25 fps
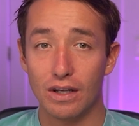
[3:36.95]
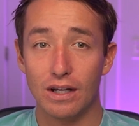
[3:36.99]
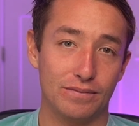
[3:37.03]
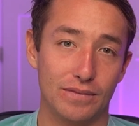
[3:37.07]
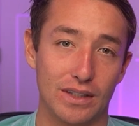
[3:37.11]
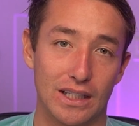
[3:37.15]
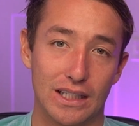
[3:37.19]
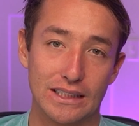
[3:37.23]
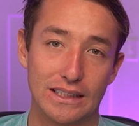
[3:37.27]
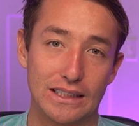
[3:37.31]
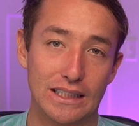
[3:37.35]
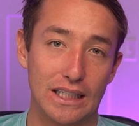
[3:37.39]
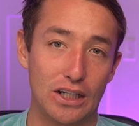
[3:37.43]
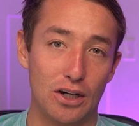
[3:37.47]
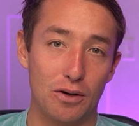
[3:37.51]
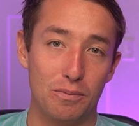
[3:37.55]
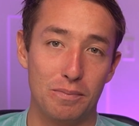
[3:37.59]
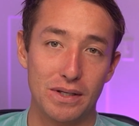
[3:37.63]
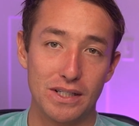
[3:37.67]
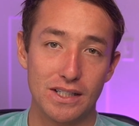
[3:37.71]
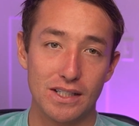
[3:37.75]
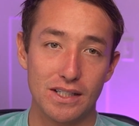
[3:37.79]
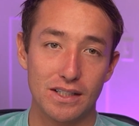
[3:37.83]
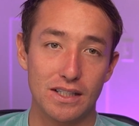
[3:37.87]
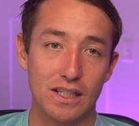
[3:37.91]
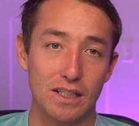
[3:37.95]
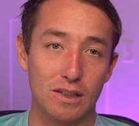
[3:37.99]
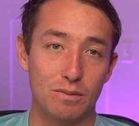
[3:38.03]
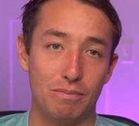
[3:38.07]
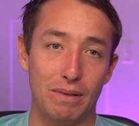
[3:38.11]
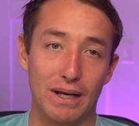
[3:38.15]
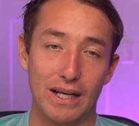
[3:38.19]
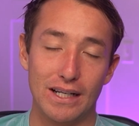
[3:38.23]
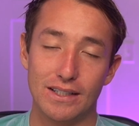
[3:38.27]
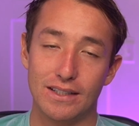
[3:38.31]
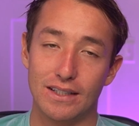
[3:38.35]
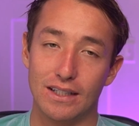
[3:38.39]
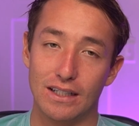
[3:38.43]
Let's say your business is
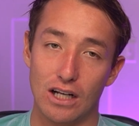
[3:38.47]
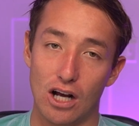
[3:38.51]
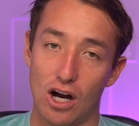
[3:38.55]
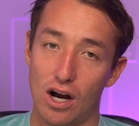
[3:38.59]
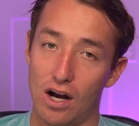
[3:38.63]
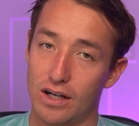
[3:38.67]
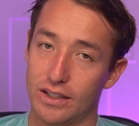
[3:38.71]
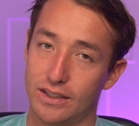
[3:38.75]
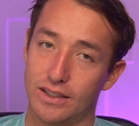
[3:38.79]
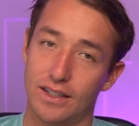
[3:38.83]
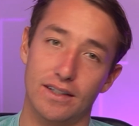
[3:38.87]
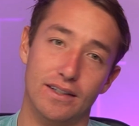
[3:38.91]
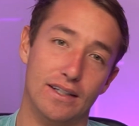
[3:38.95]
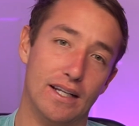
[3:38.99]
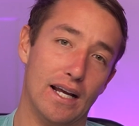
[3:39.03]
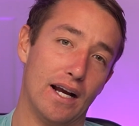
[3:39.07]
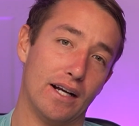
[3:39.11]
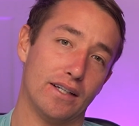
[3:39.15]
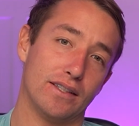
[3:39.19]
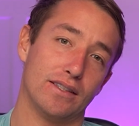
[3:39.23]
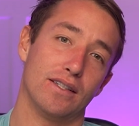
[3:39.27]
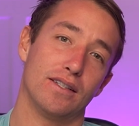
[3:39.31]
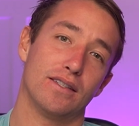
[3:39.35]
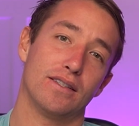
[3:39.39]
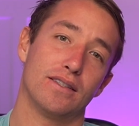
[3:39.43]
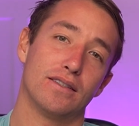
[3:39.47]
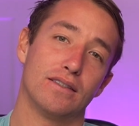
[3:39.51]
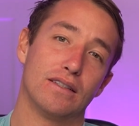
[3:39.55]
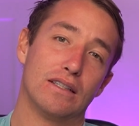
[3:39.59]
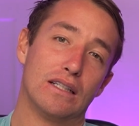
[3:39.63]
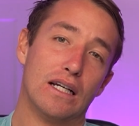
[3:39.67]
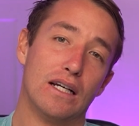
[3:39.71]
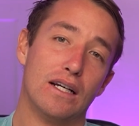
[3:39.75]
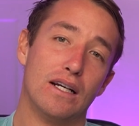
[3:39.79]
based in Austin, Texas.